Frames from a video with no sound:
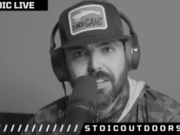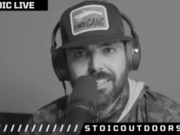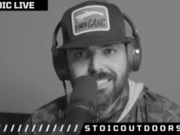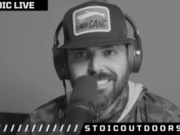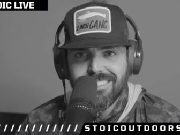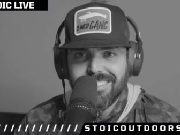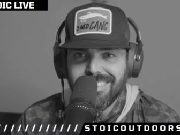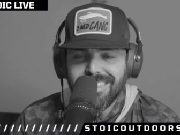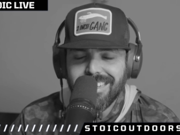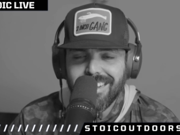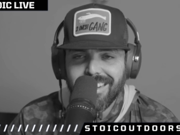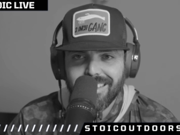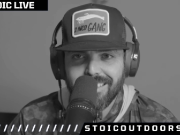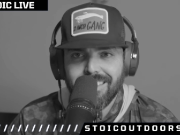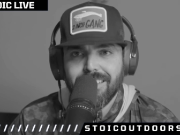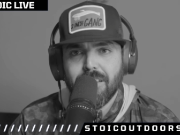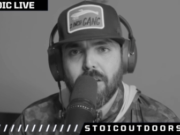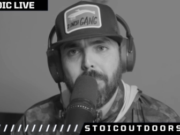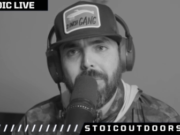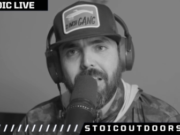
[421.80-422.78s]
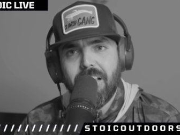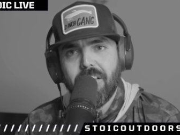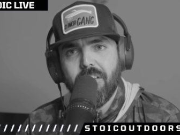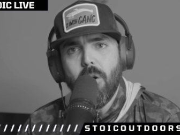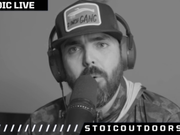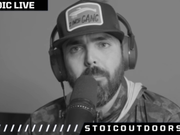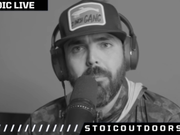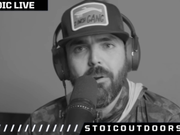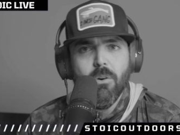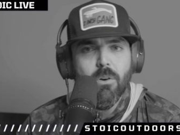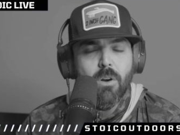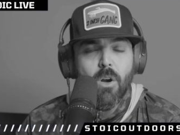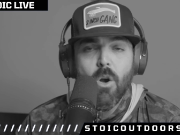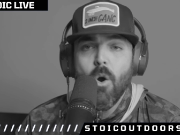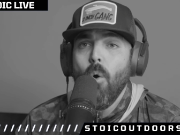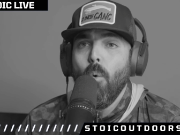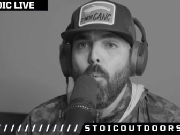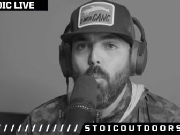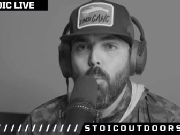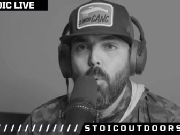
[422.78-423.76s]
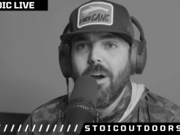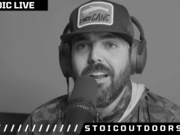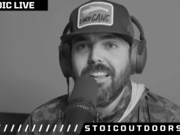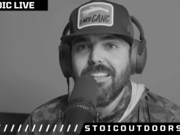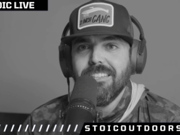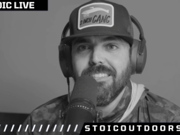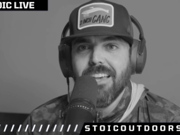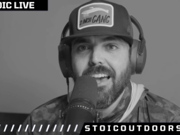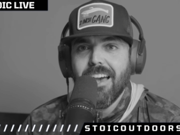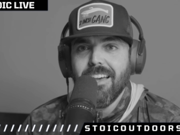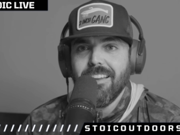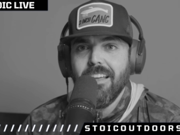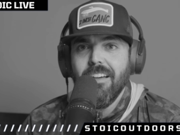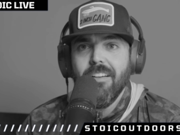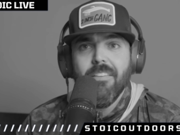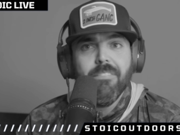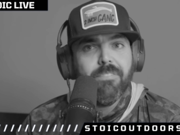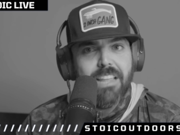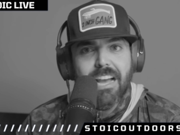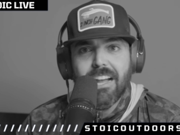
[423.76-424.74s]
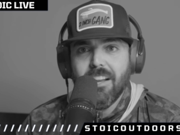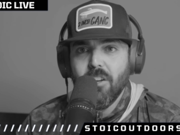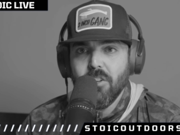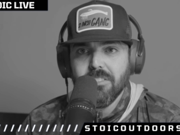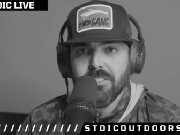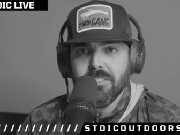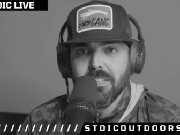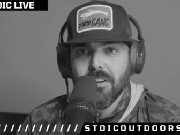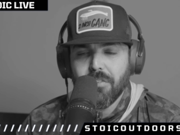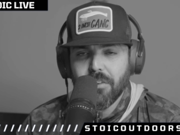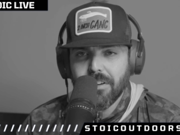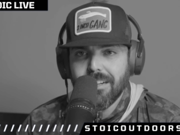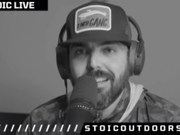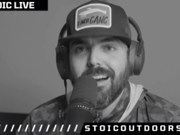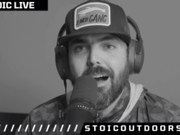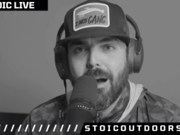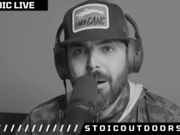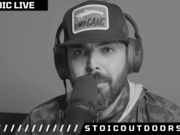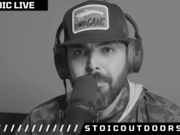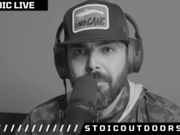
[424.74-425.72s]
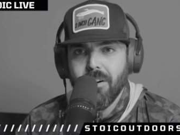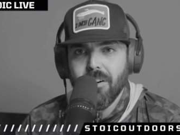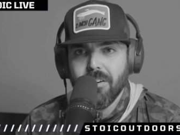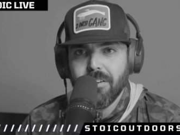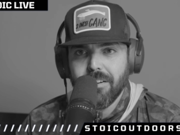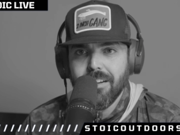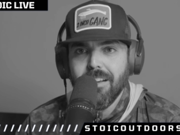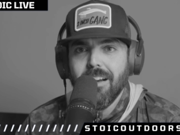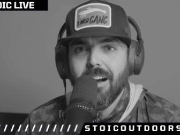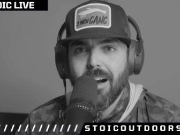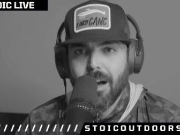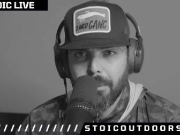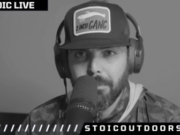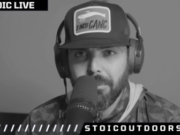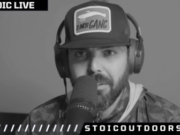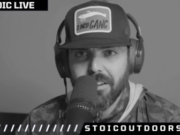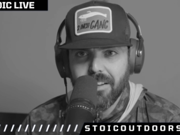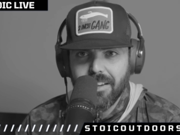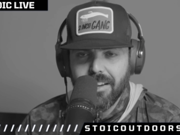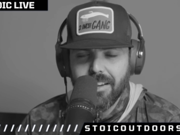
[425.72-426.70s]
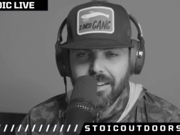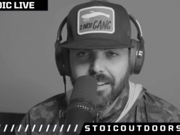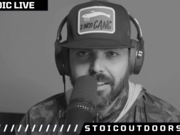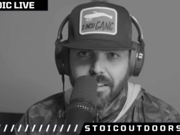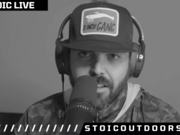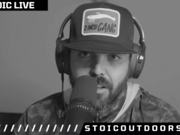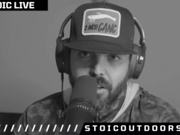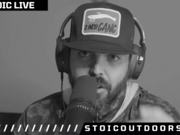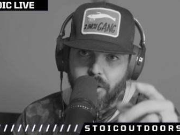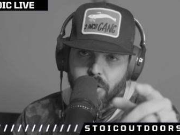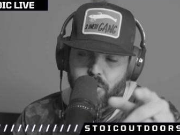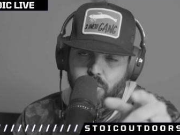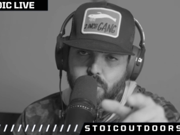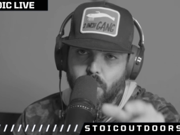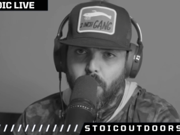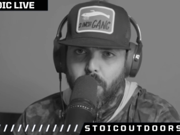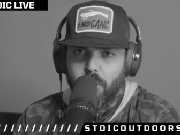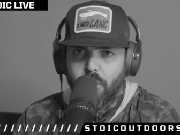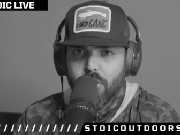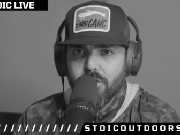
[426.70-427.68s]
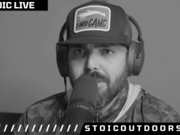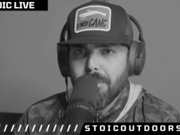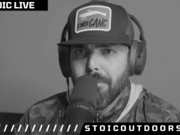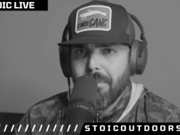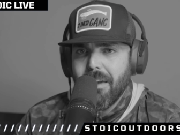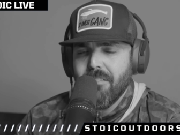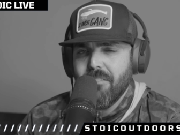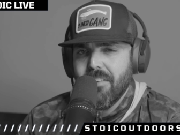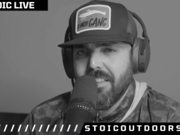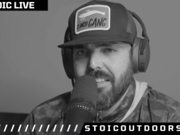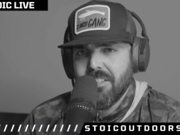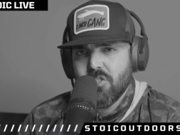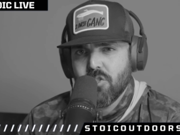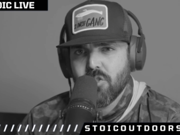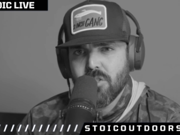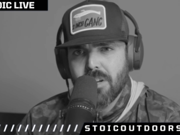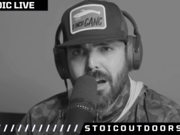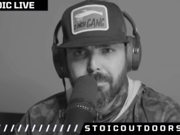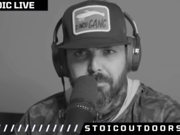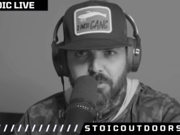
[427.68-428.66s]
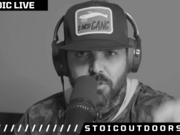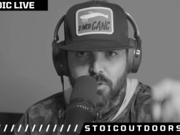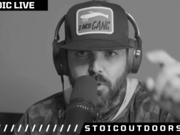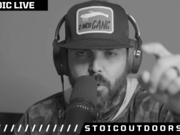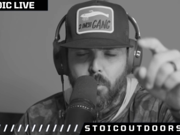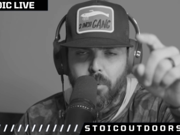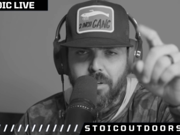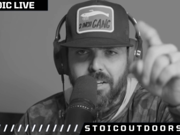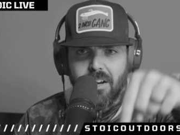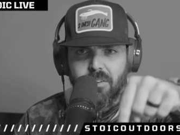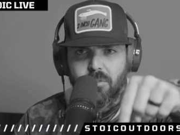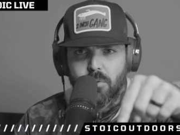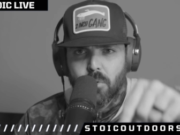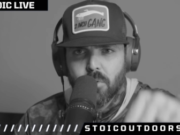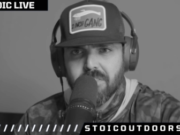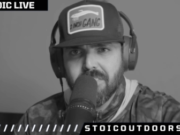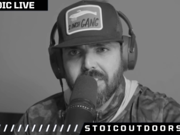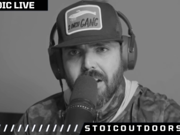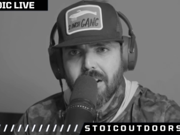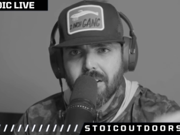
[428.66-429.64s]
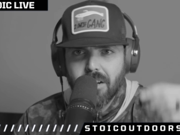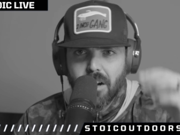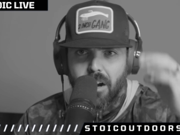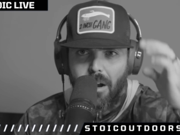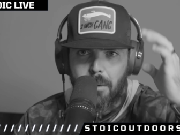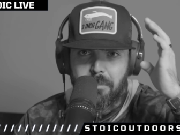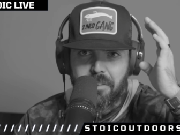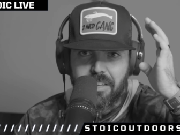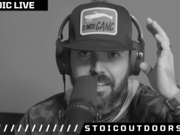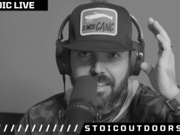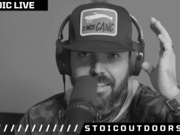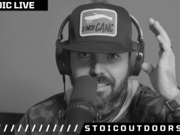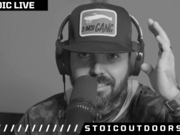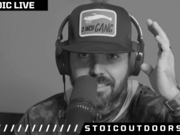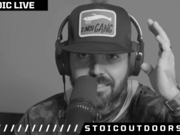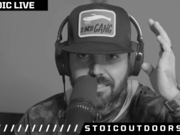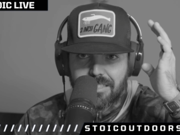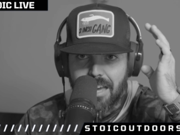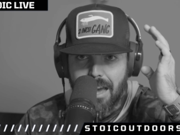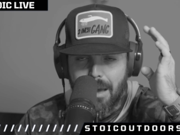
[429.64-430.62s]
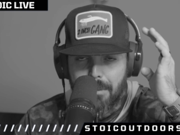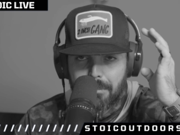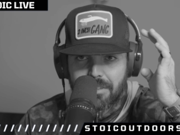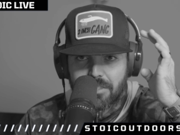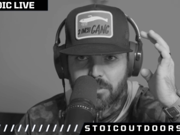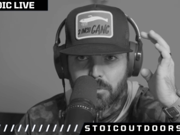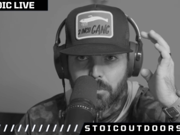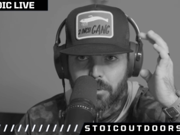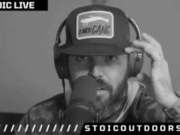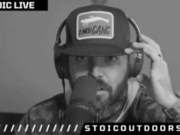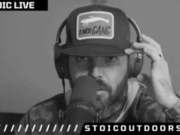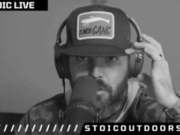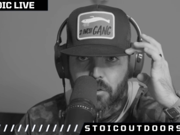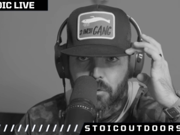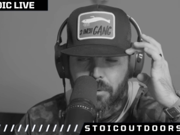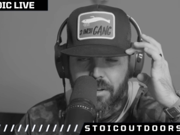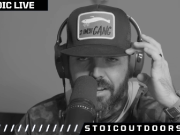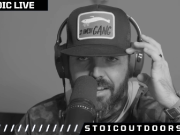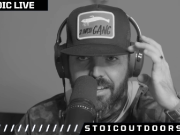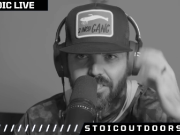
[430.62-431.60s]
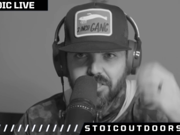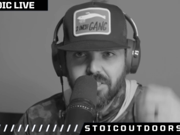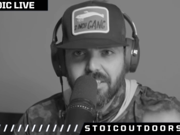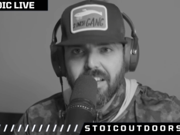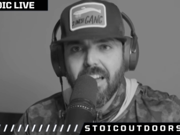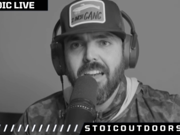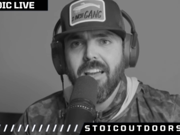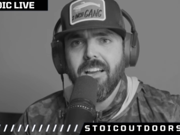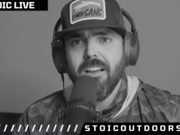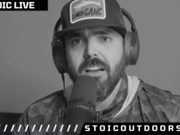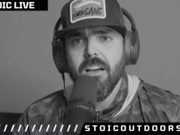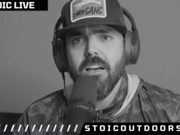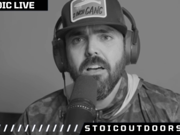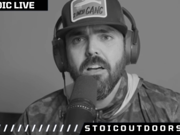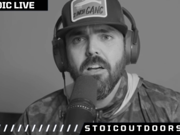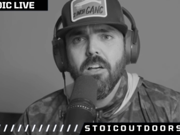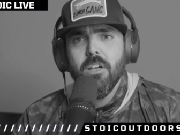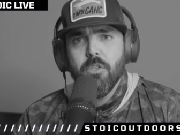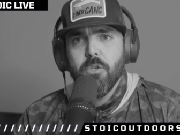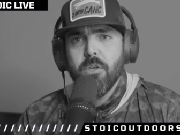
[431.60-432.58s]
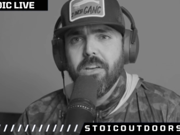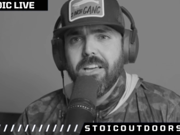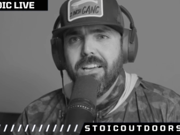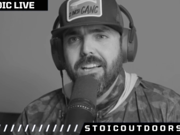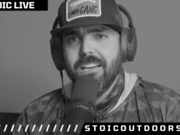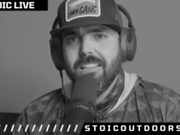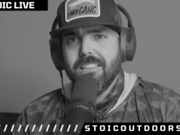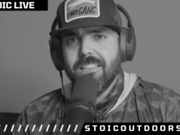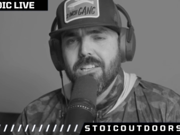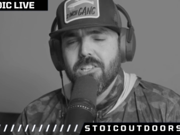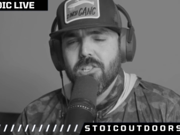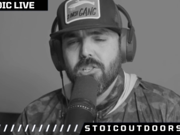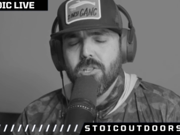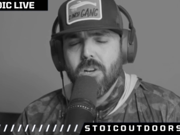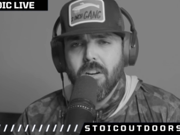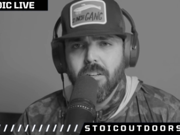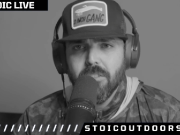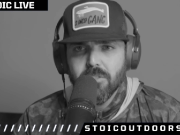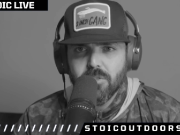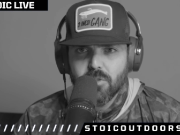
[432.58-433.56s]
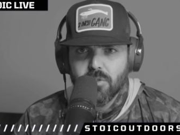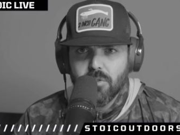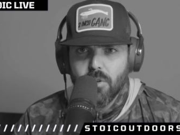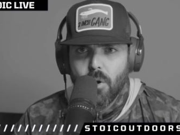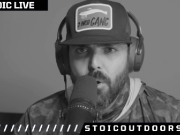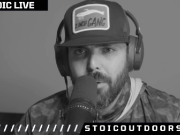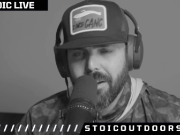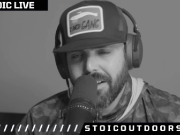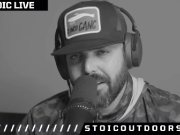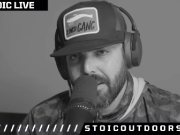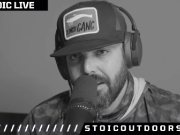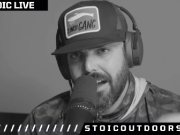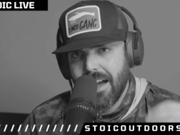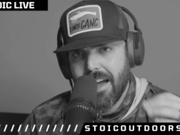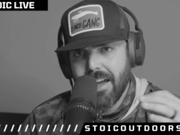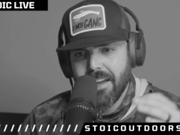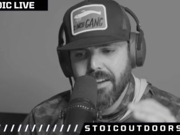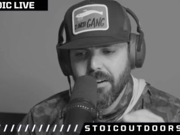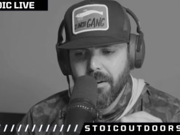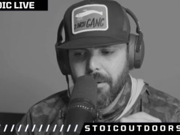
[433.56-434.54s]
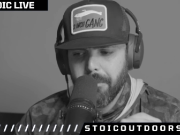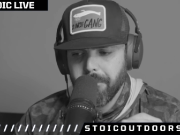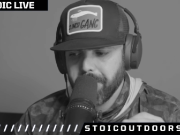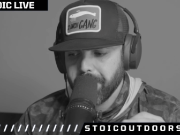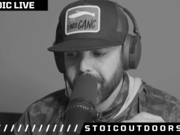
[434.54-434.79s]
can see it and they're gonna be like, yo, bro, what is that? That looks different. I'm hungry. I'm going to eat it. So use the Bay Villains shop, stoicoutdoors.com. You can get this cap as well, three inch gang. You can get this shirt, Stoic. I, uh,